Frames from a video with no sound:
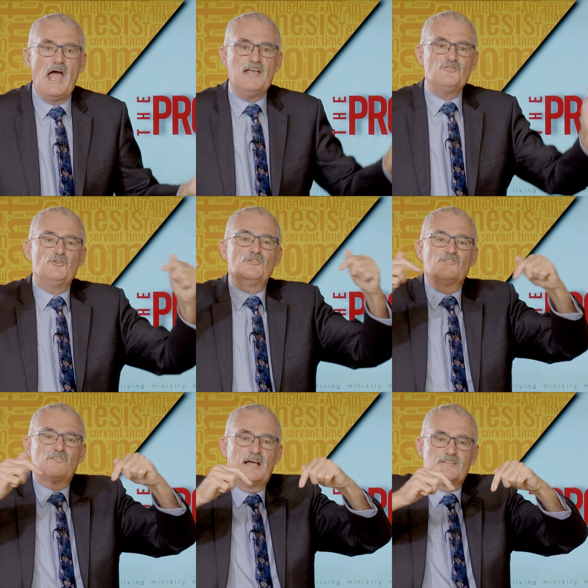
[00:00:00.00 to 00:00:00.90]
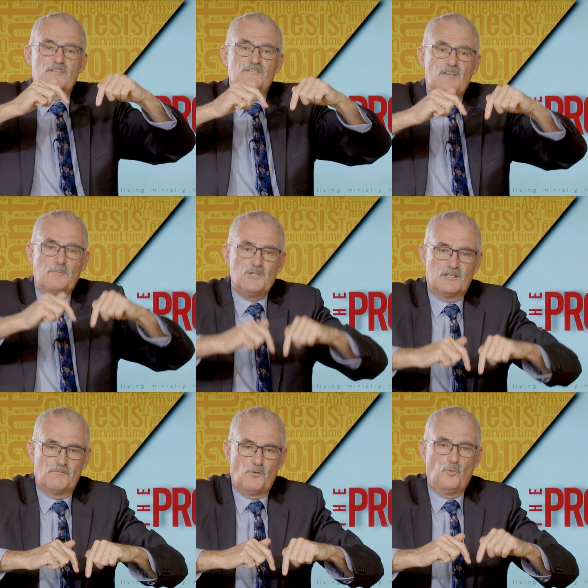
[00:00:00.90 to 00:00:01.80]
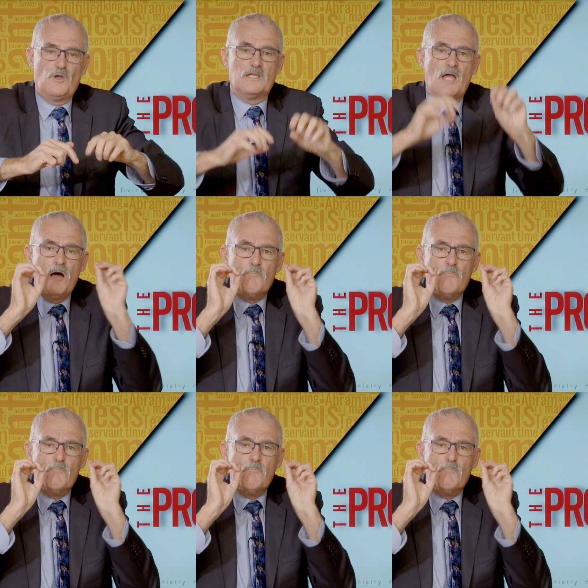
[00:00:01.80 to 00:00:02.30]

As you discuss the subject of the week,